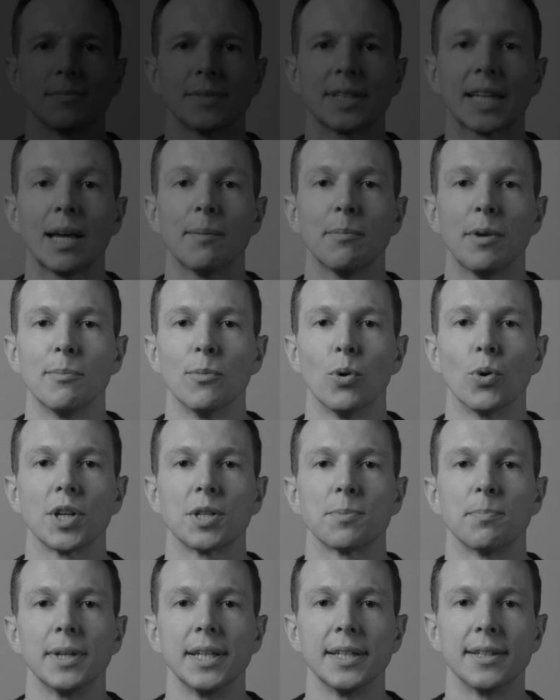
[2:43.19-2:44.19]
Can my
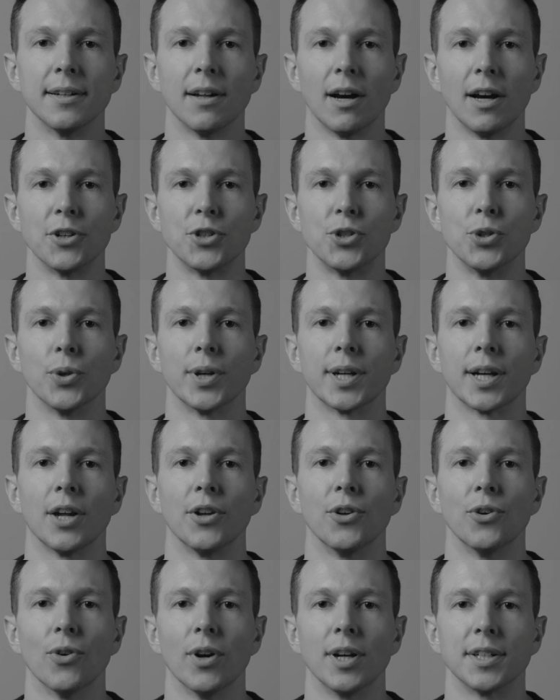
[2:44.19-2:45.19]
mortgage be denied during
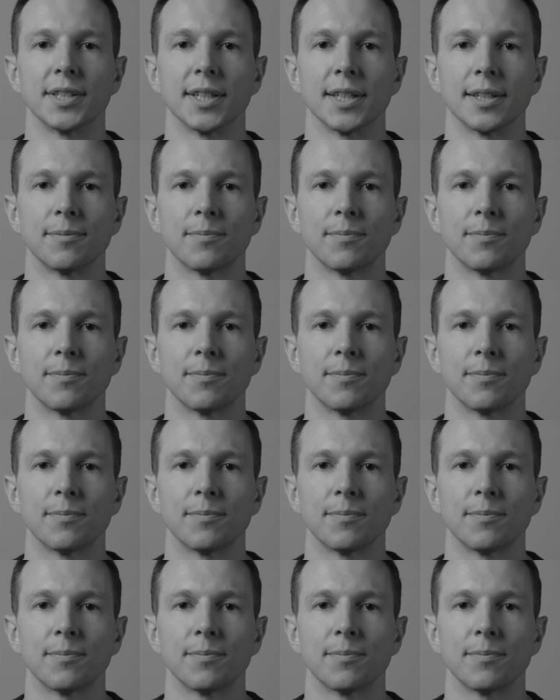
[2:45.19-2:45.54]
underwriting?